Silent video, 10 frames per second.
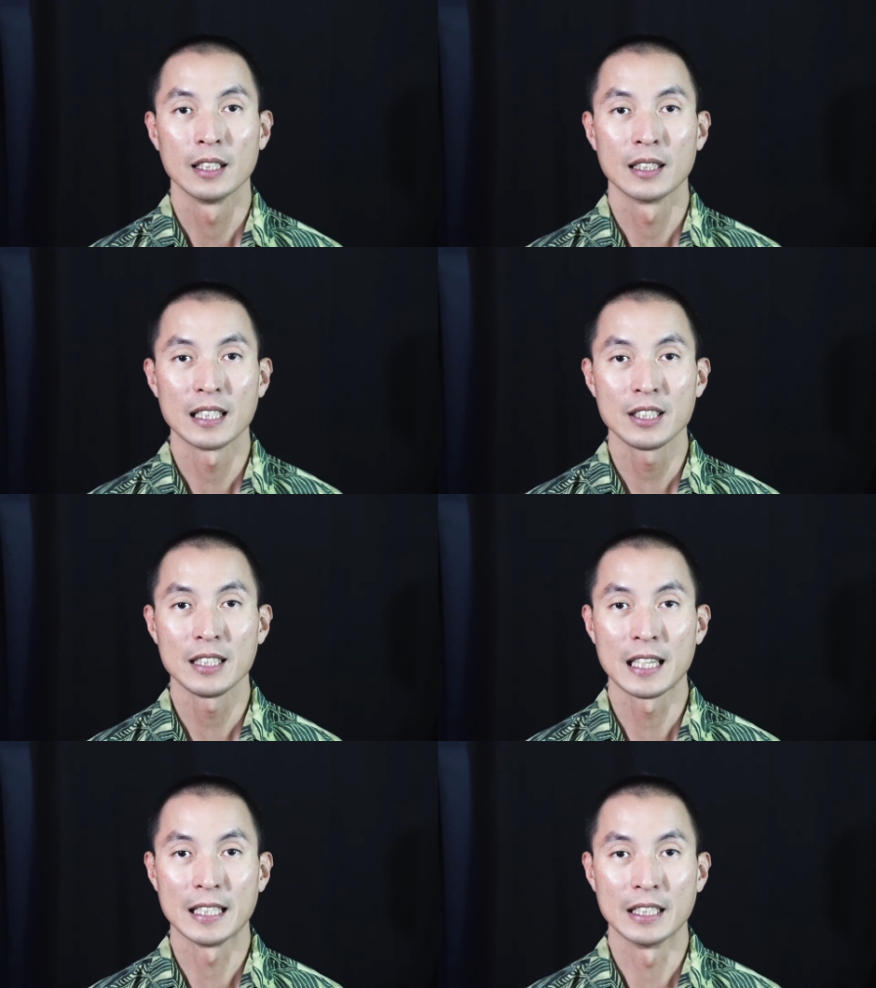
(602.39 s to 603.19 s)
In the
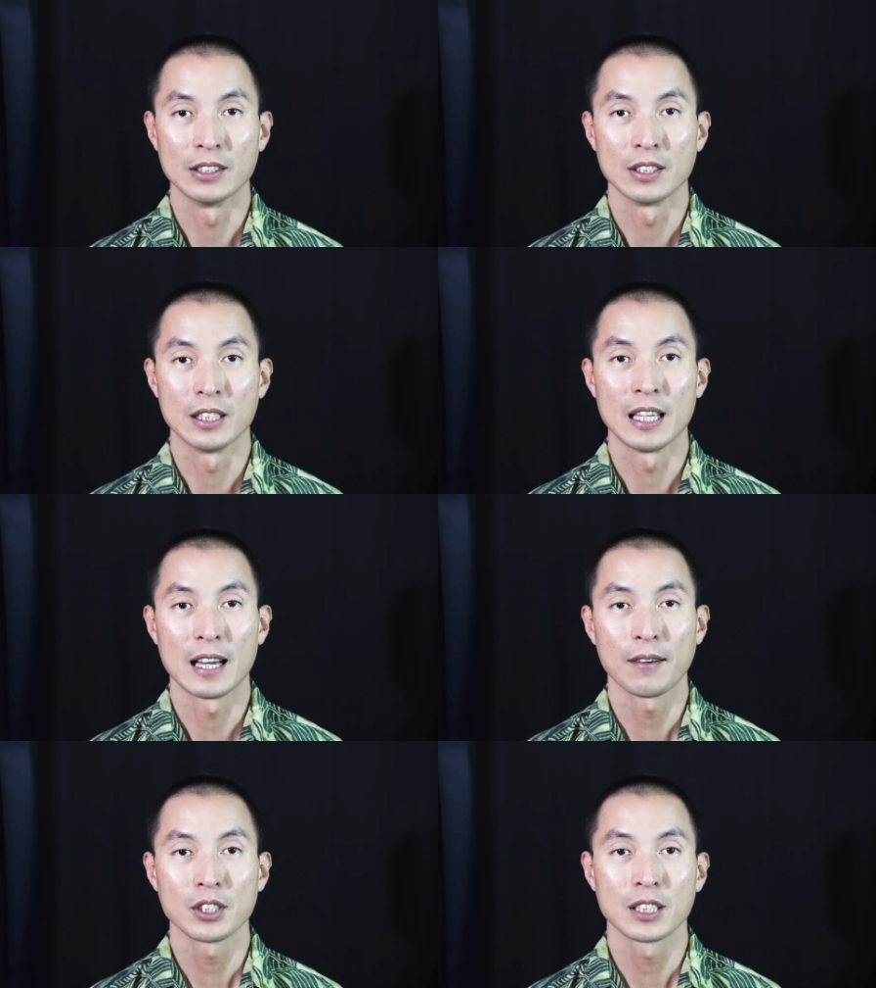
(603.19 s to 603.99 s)
1980s, the
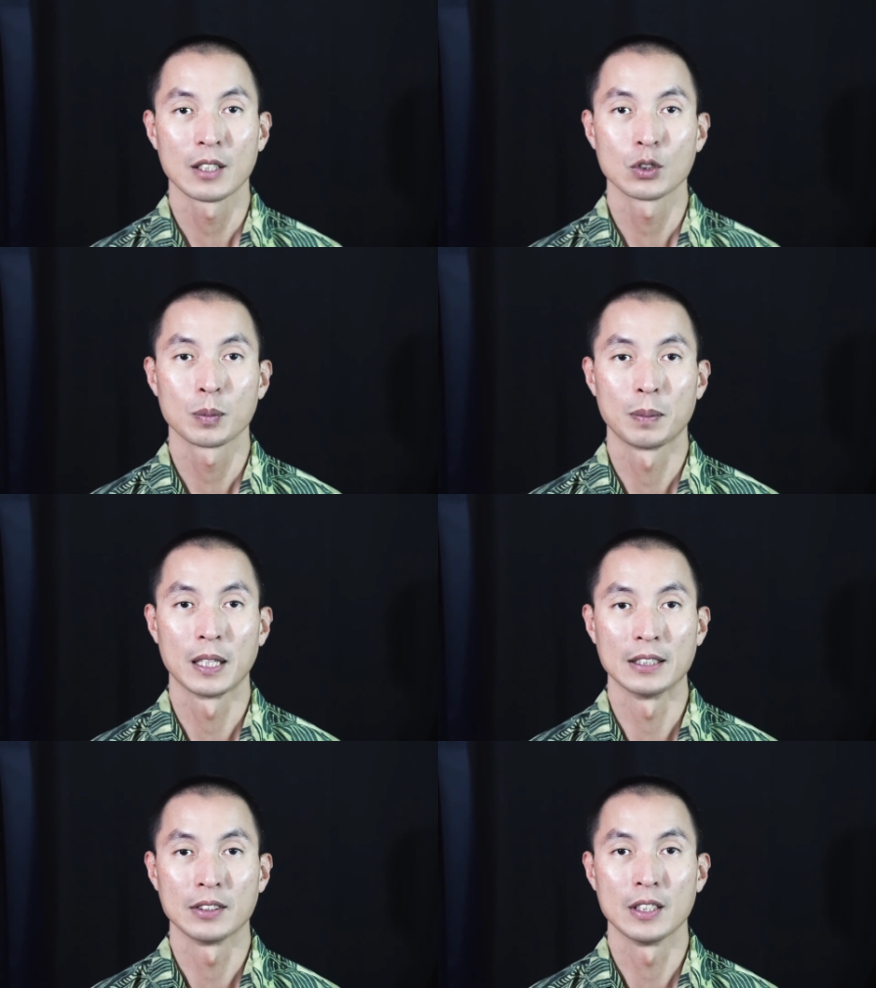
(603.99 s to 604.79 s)
average house
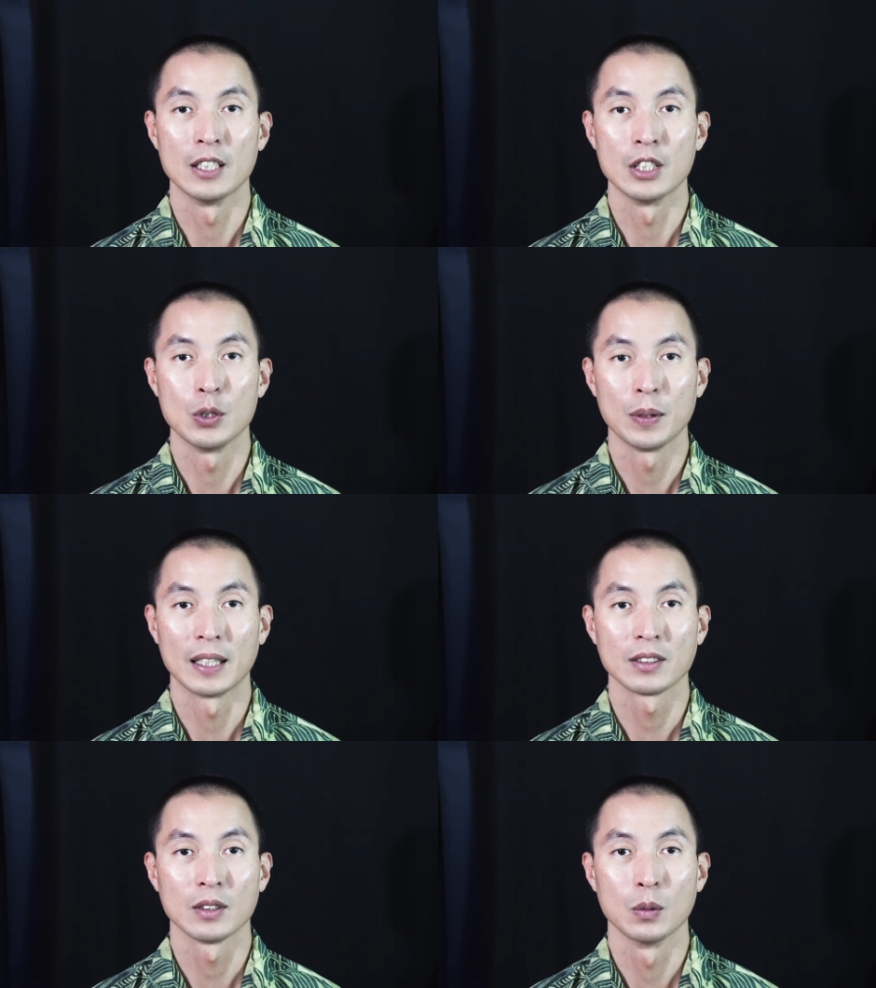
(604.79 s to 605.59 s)
price in the
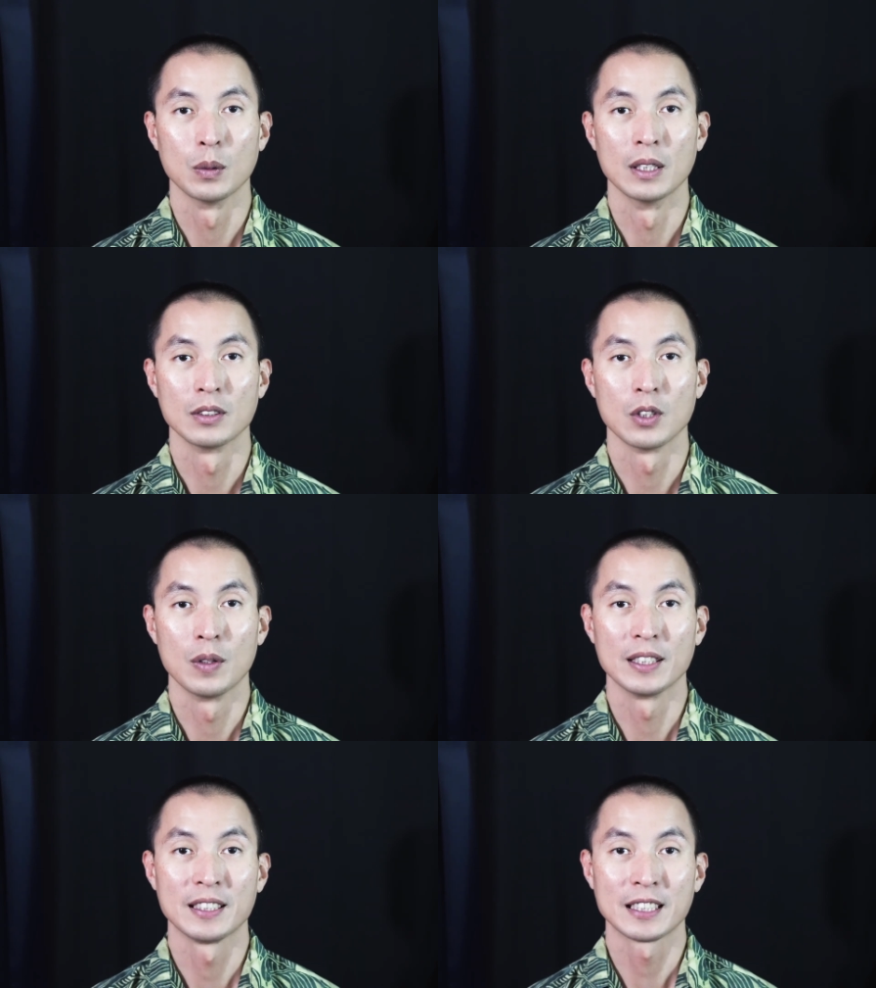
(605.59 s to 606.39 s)
US was
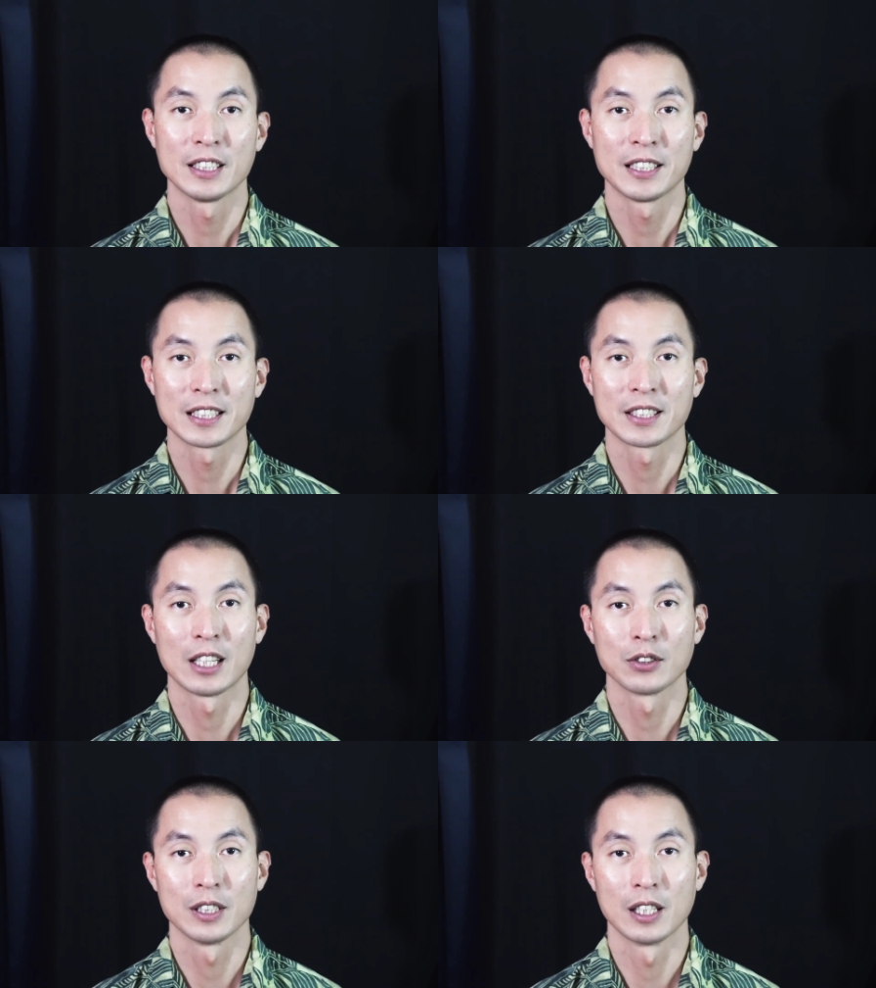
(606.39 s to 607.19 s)
only
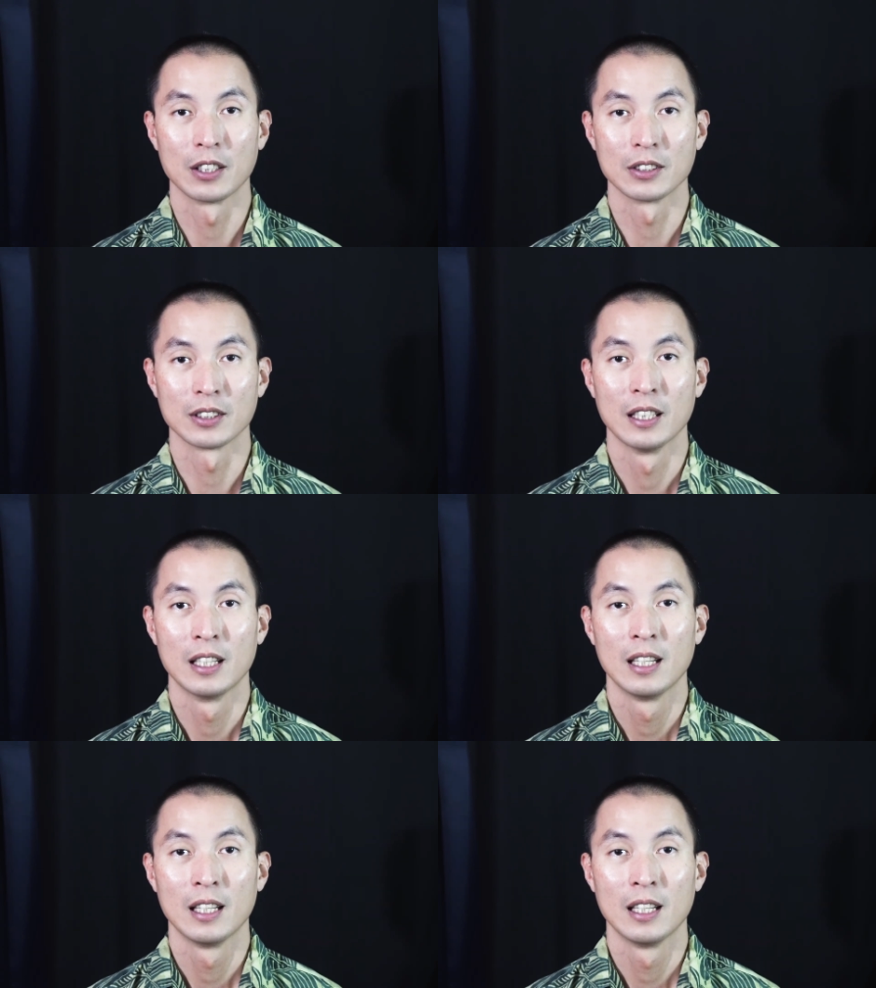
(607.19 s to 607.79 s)
$66,000.